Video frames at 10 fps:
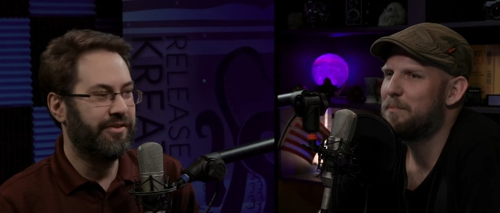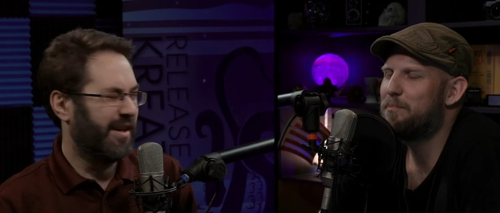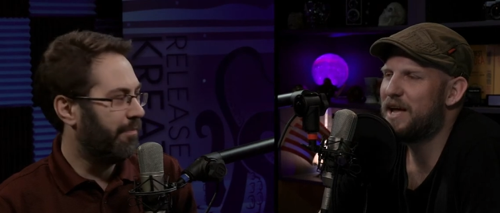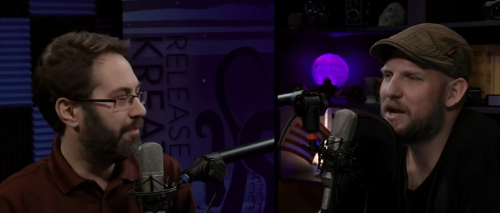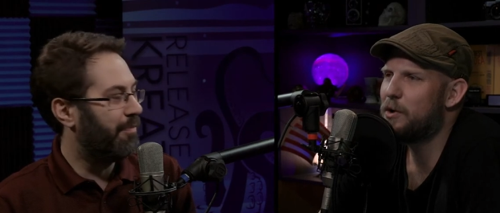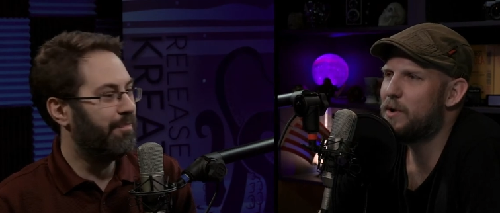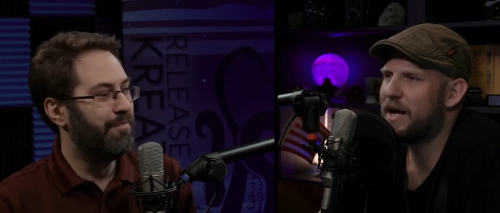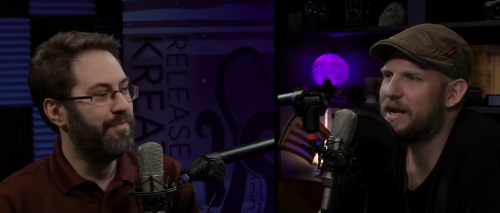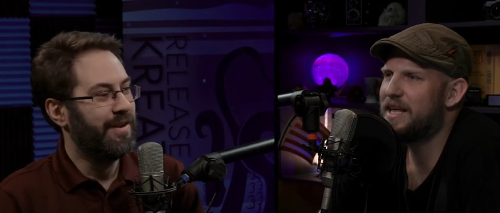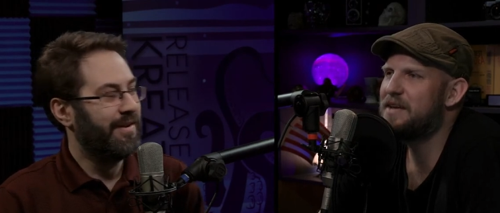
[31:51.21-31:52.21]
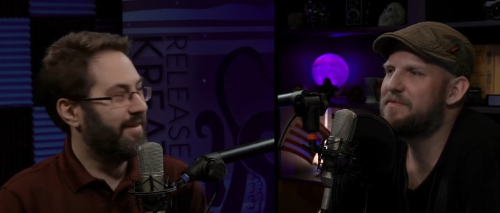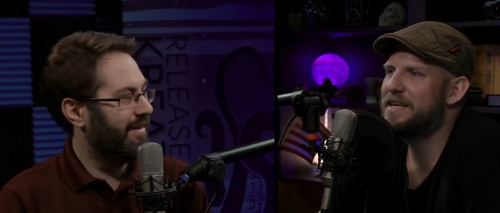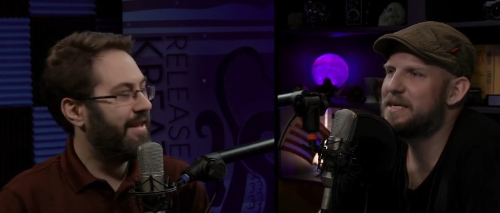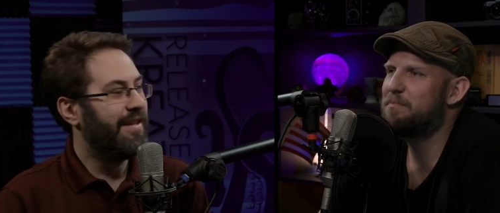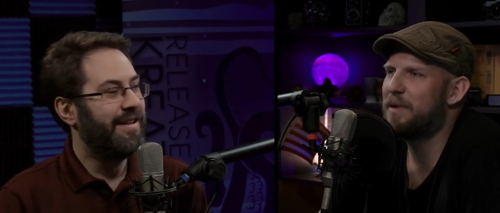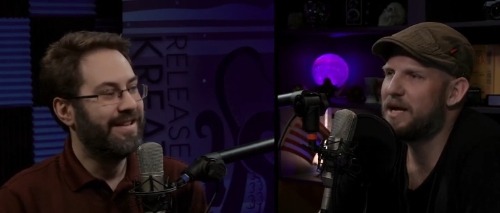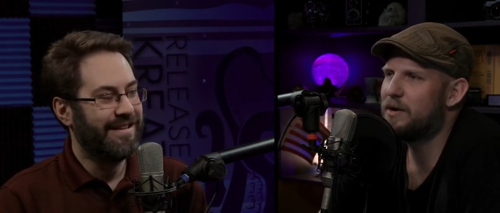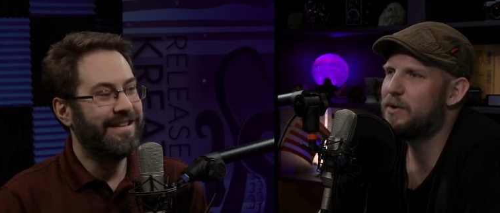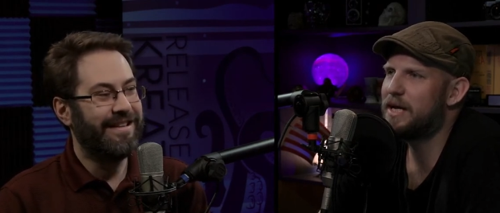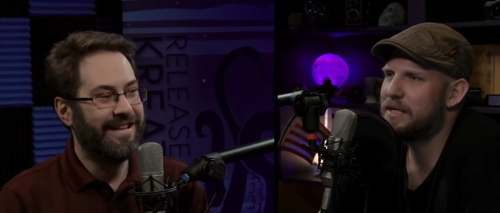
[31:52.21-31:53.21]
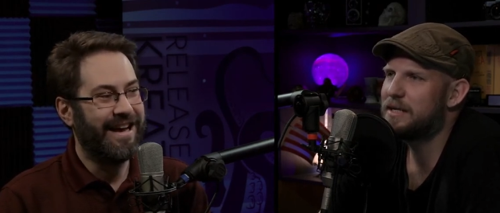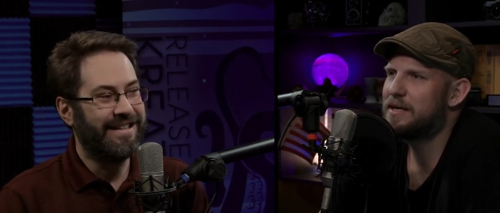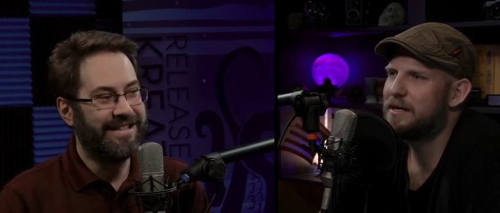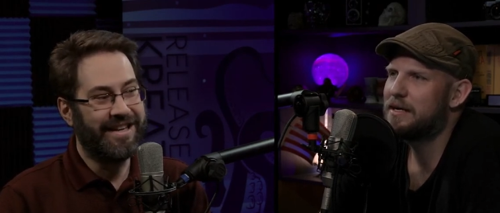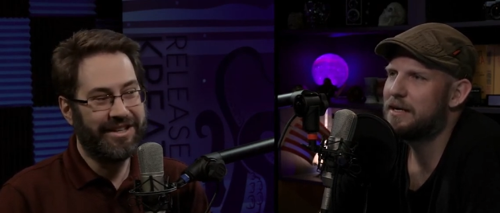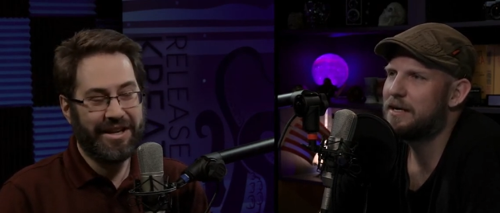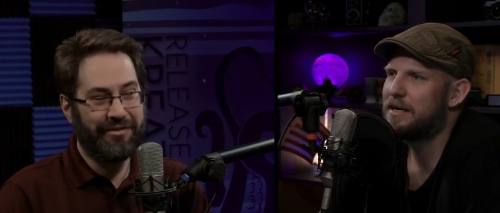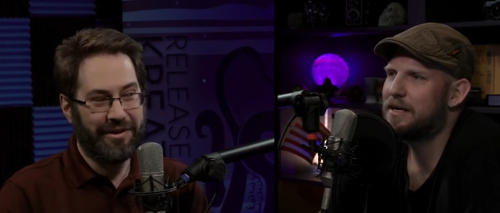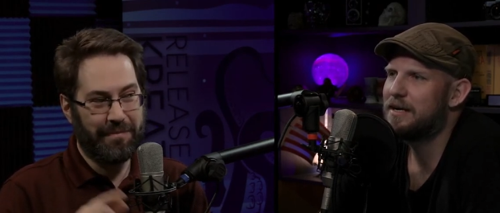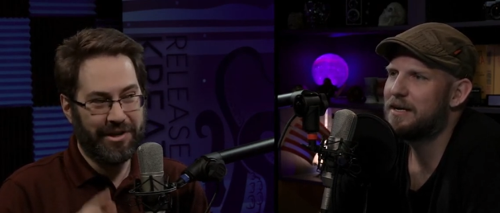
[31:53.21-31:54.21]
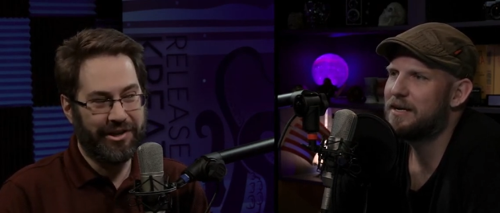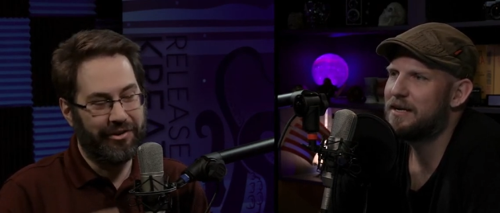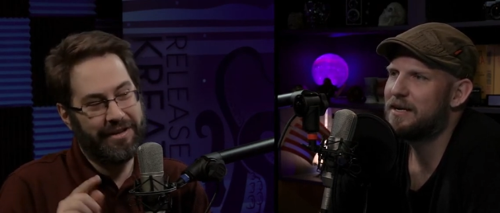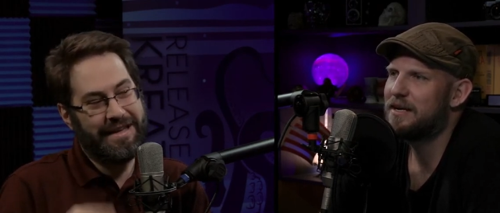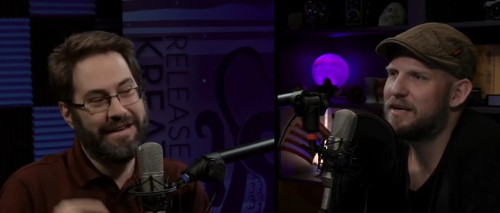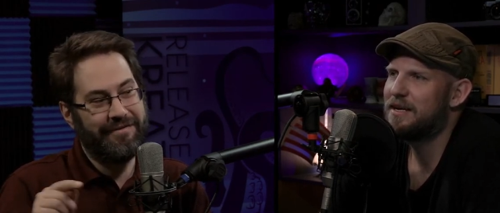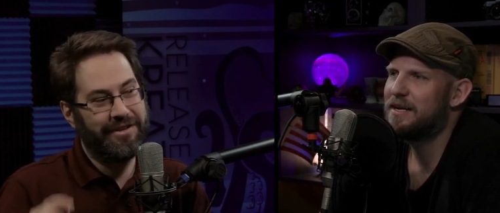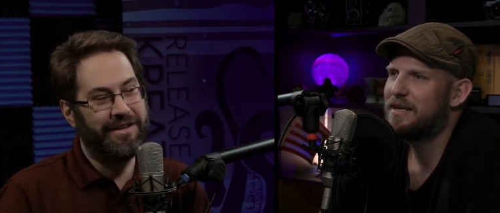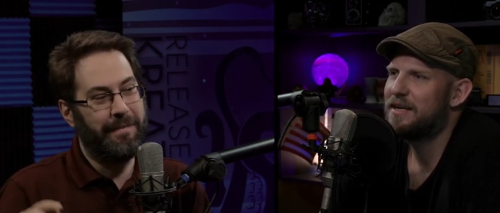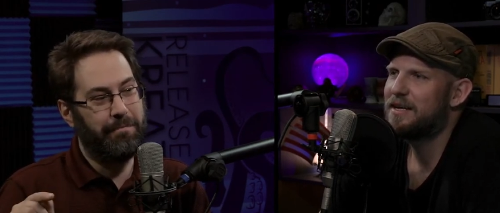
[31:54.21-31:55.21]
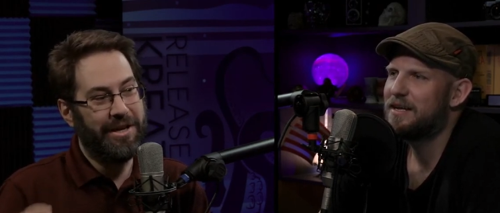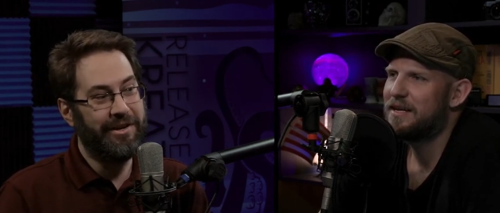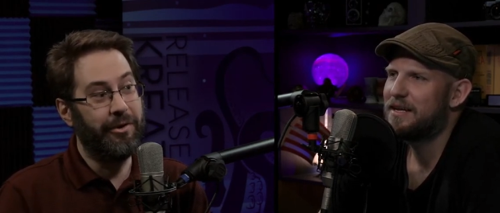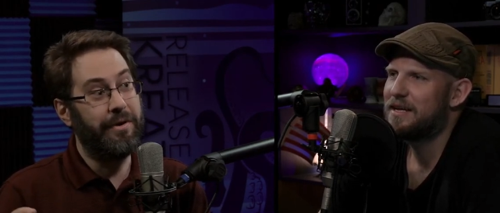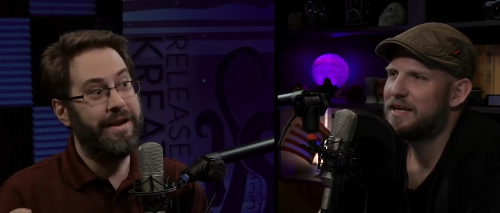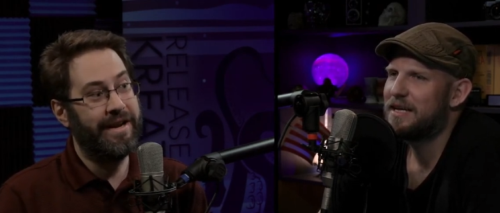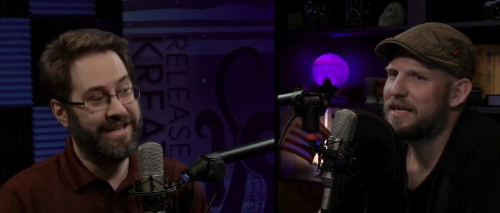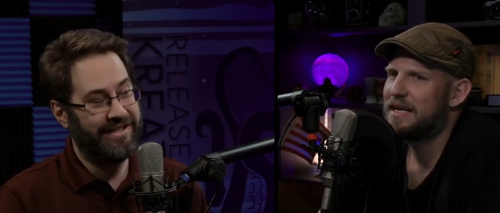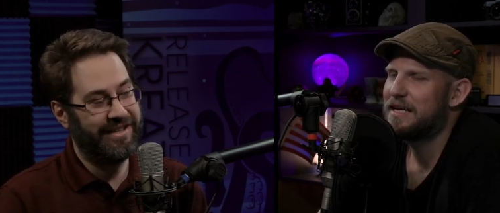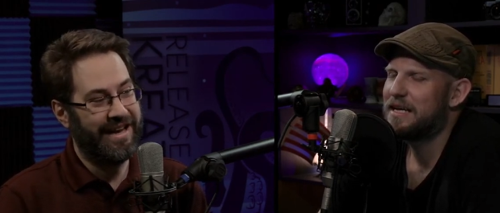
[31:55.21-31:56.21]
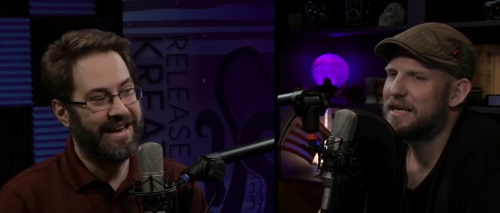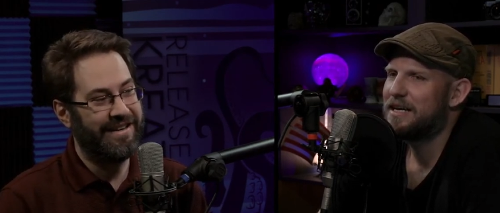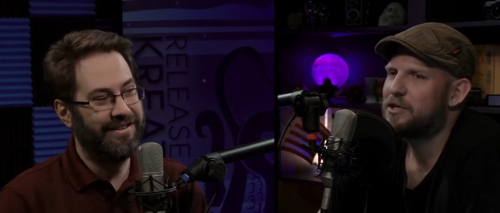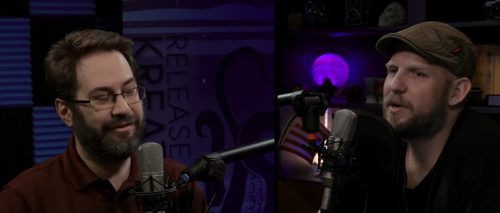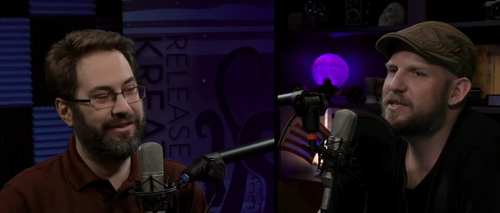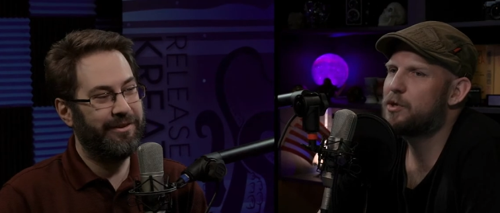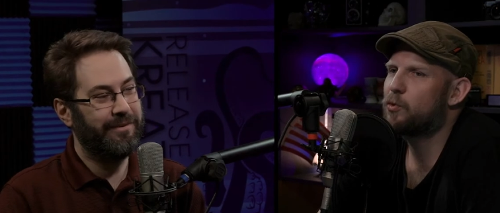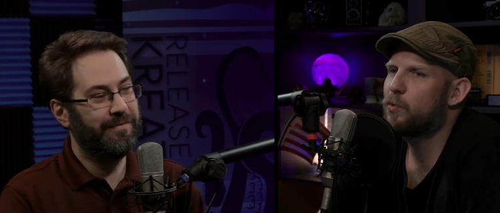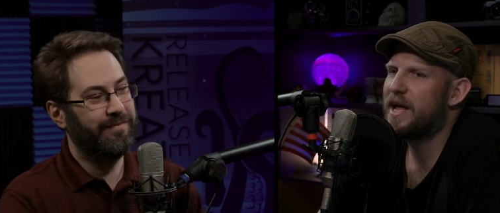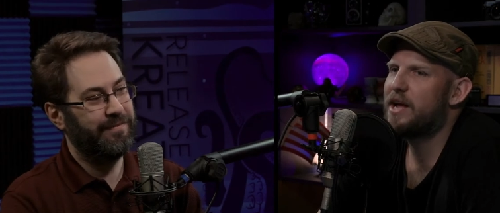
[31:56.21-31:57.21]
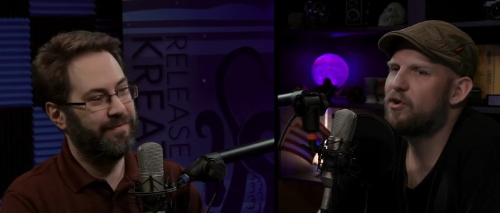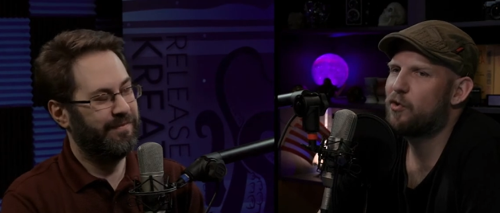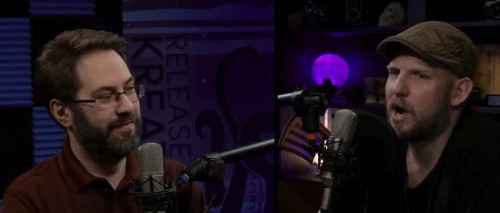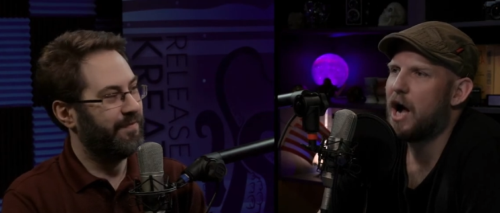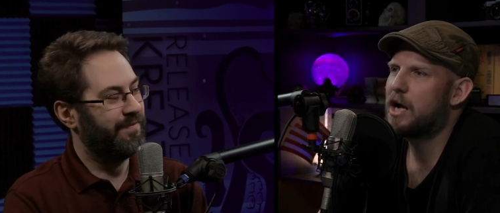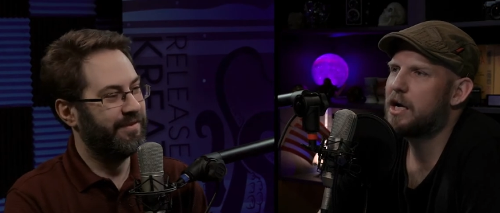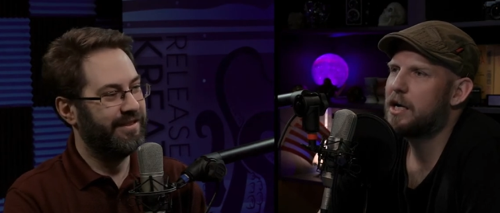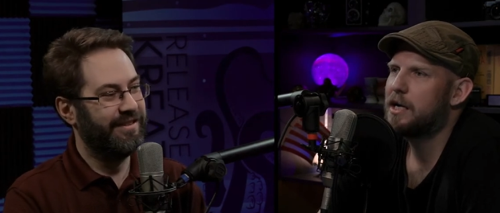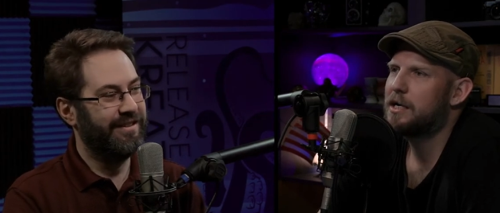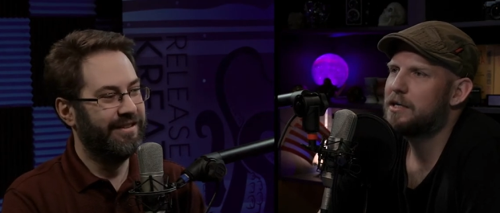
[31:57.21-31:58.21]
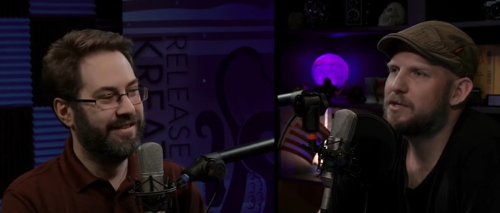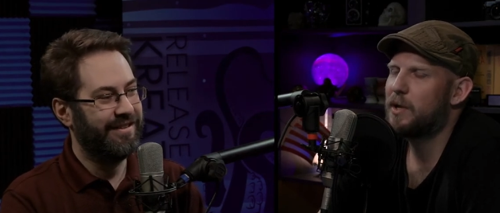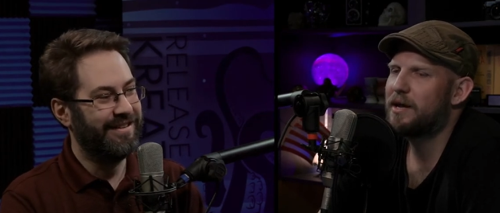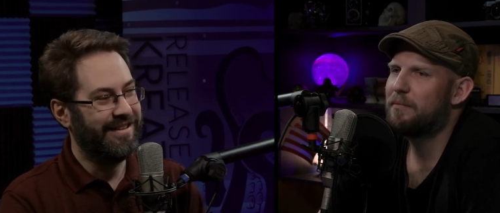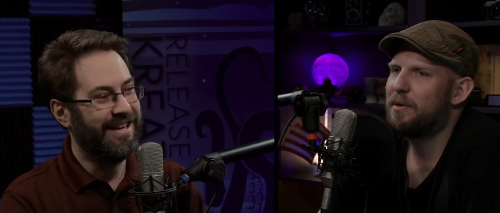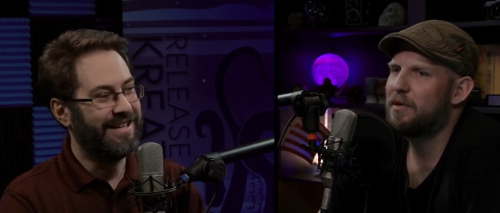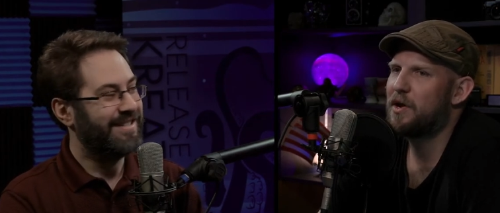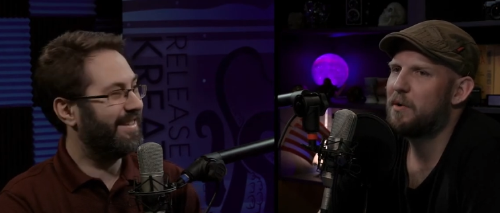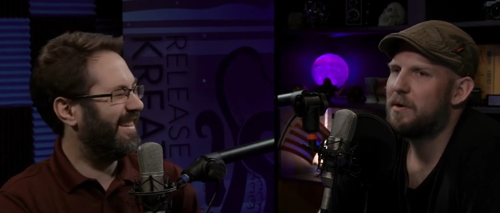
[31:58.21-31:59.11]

Speaker 1: and it was like bingo night. He invented he, bingo night. Yeah, it's not that he invented bingo. He invented bingo night. And so
Speaker 2: he is the Ray Kroc so like yes. you know,